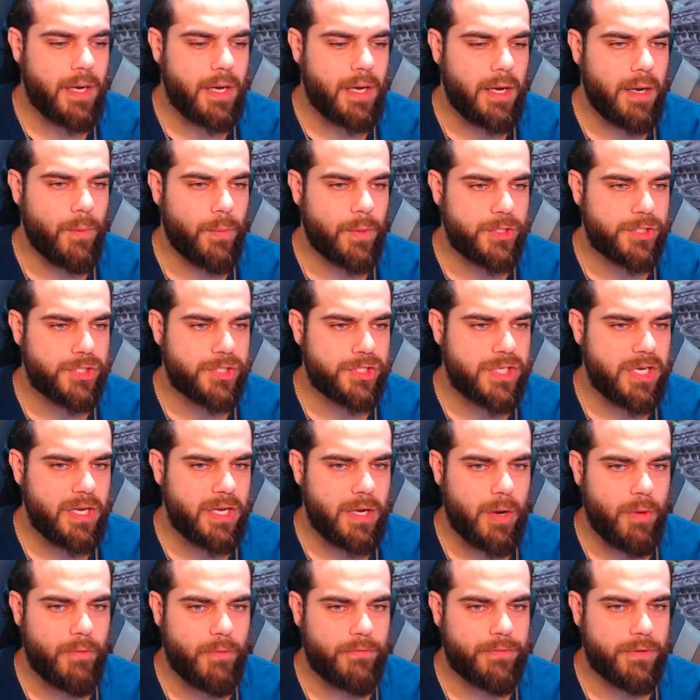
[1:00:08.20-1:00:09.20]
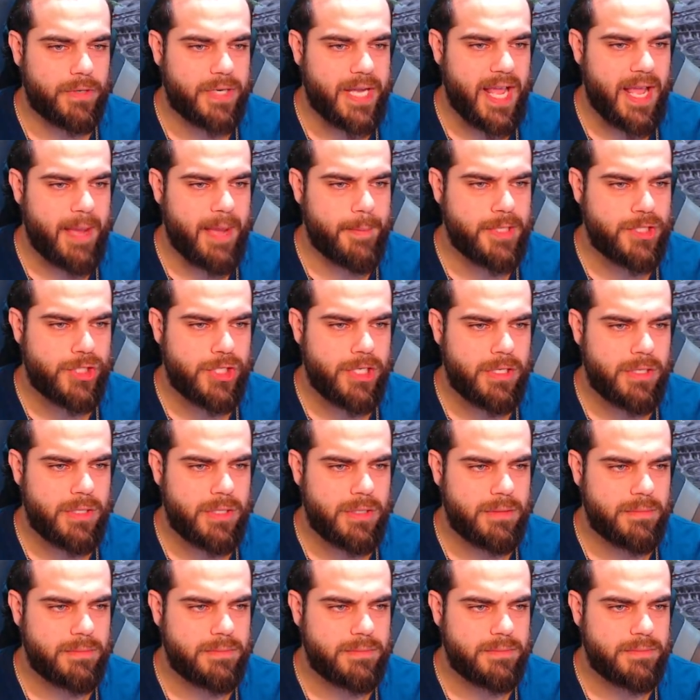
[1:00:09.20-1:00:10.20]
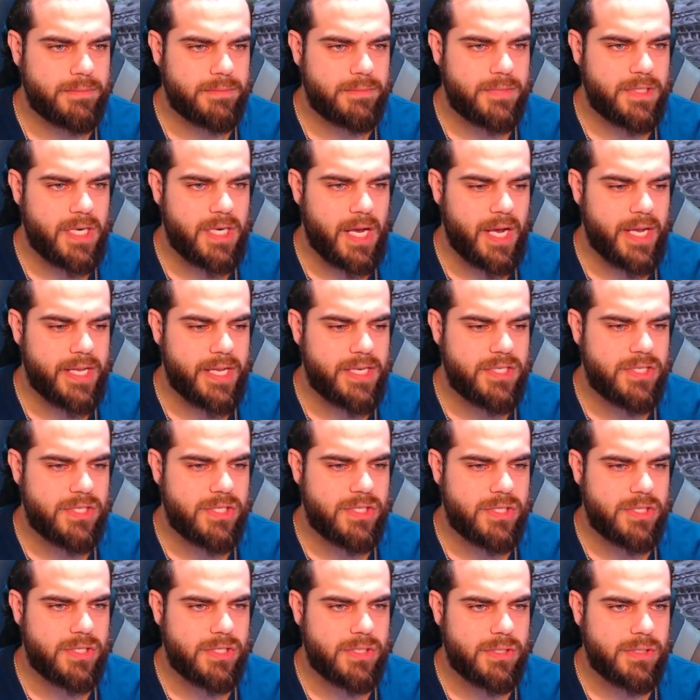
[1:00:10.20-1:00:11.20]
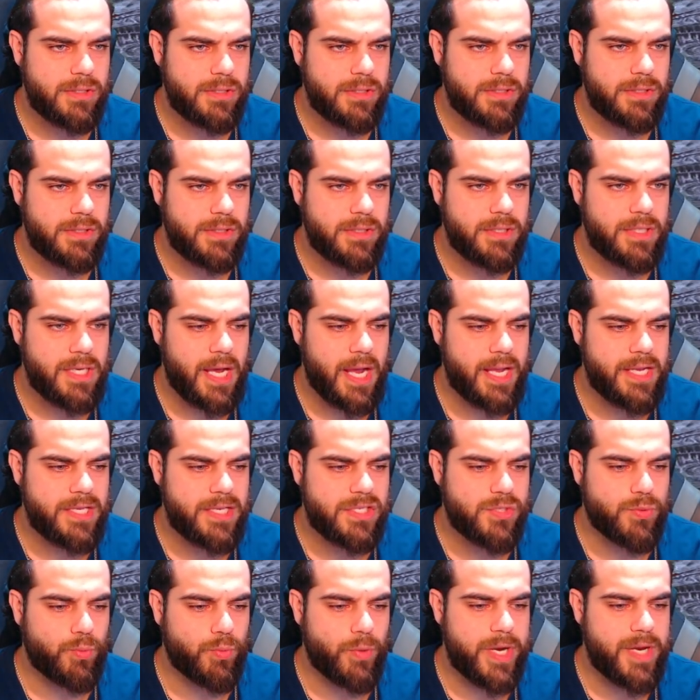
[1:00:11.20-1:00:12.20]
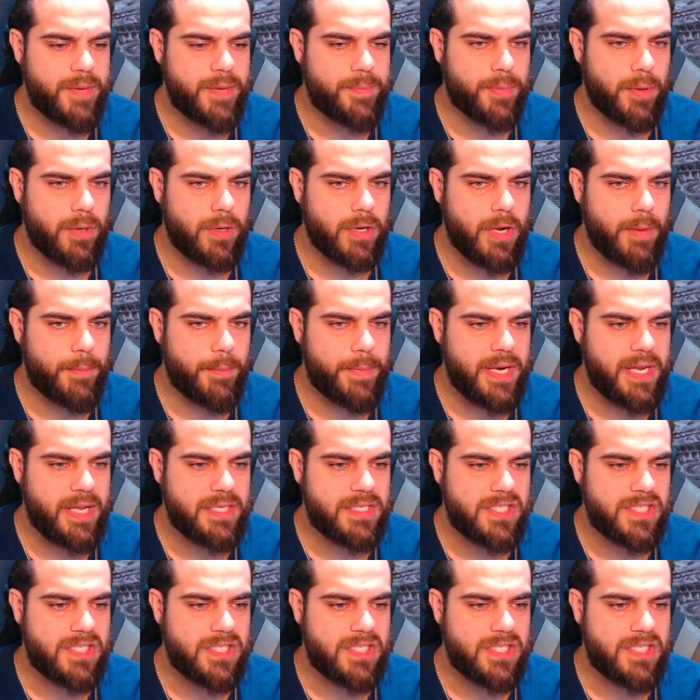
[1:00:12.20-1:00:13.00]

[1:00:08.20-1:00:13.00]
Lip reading: We're just gonna go for damage here. Nice. Nice. Reaper coming in